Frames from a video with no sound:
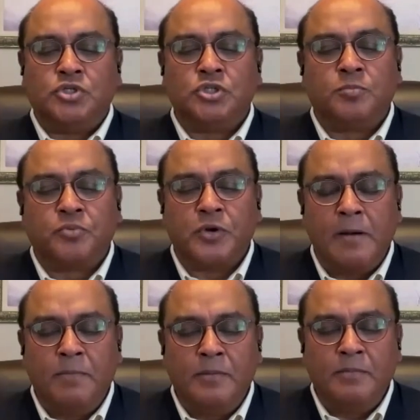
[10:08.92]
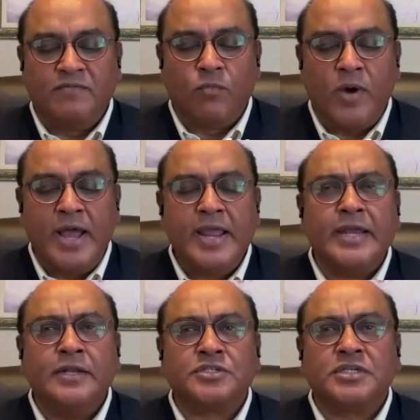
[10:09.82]
To the problem of why
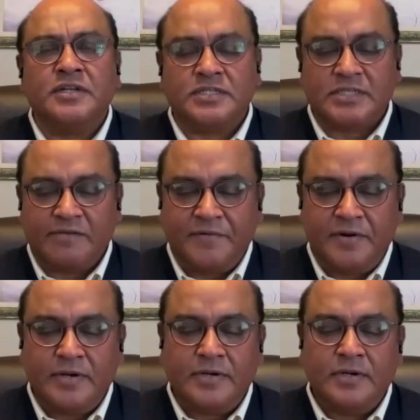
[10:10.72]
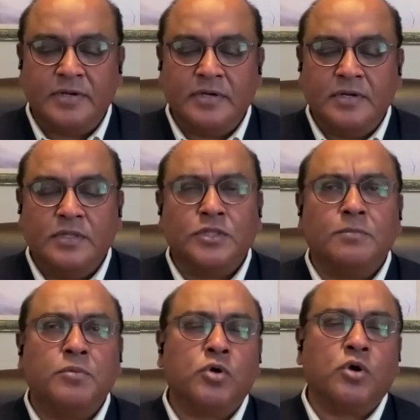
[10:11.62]
innocent suffer,
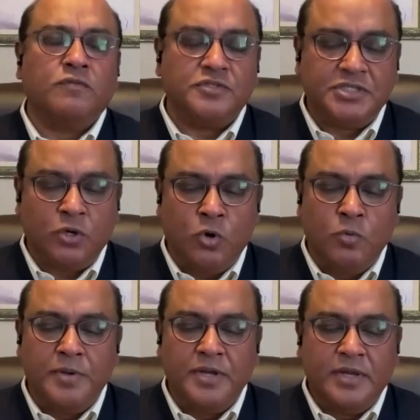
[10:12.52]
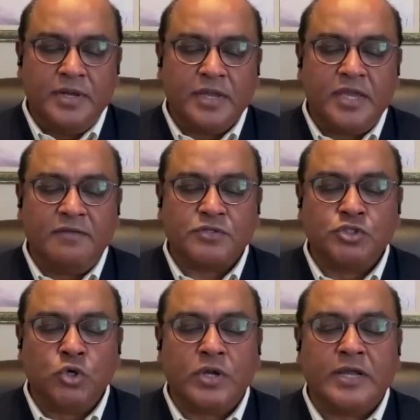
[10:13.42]
the book of Job gives
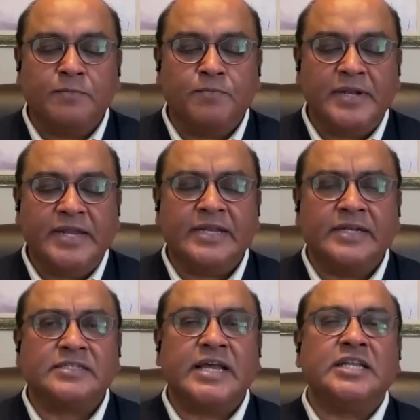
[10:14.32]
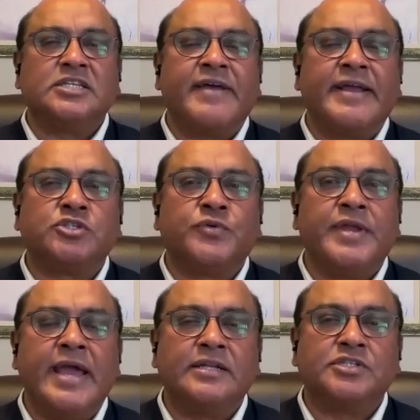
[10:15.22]
no complete and
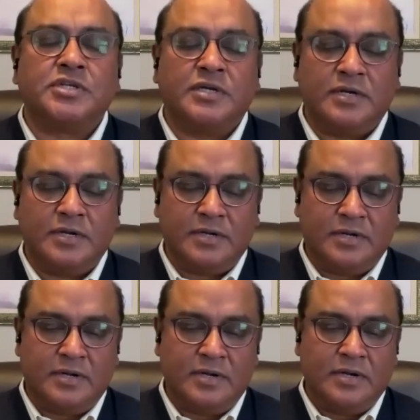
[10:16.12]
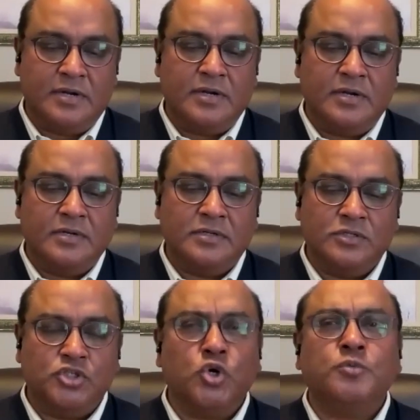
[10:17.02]
satisfactory answer.
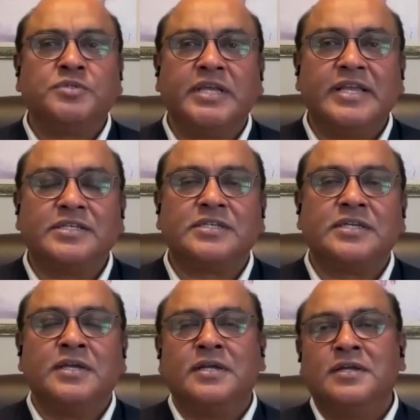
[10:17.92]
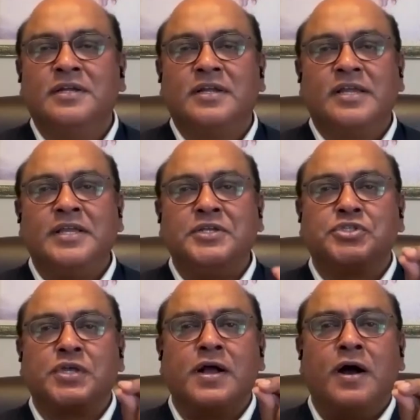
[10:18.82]
Job says, He's
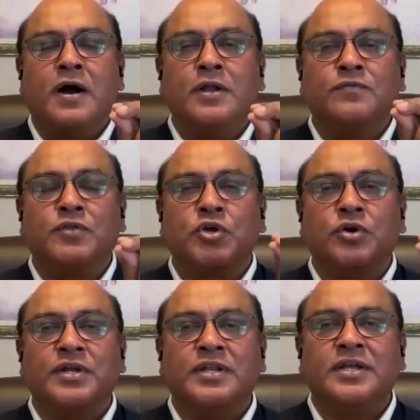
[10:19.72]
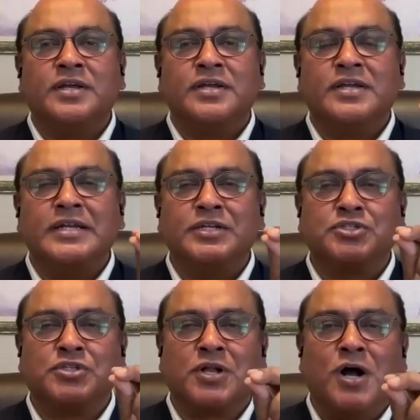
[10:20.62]
the God of the good and
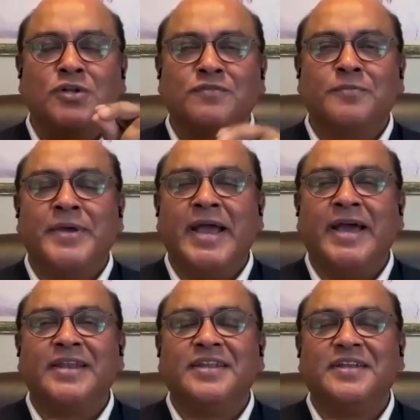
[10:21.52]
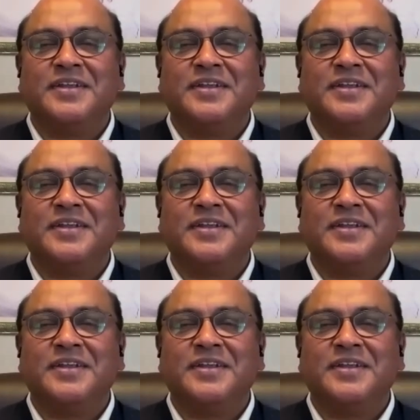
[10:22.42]
He's the God of the bad.